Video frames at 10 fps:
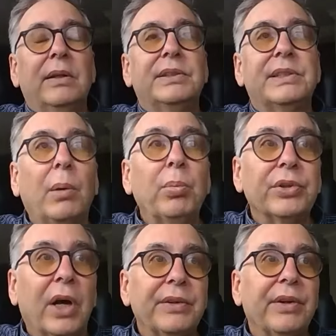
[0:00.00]

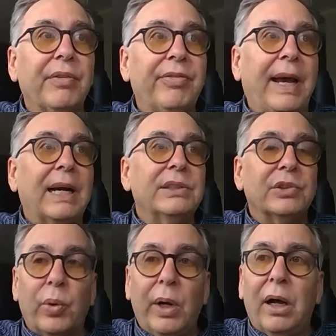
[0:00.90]
stumbled onto the fact
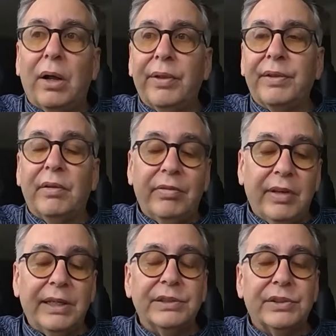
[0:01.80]
as well that the
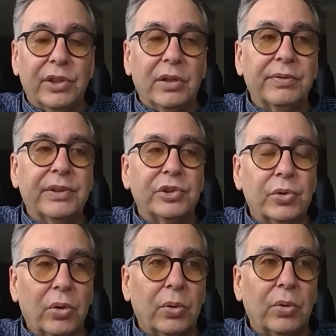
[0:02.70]
vagus nerve
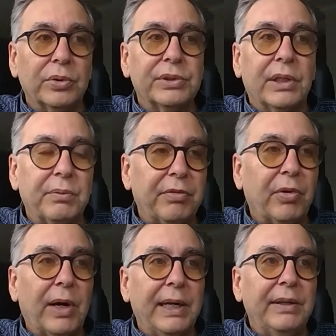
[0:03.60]
controls a
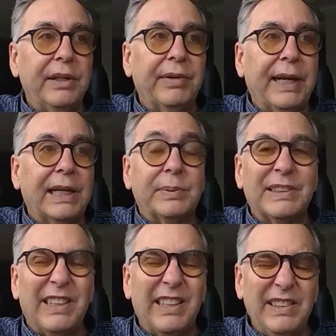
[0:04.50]
variety of different
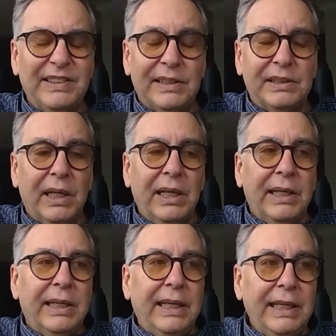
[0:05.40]
aspects. And this is an
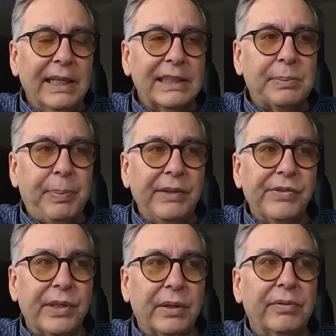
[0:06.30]

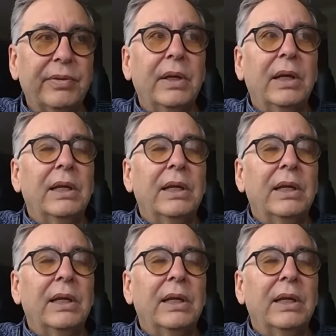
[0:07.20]
inexpensive,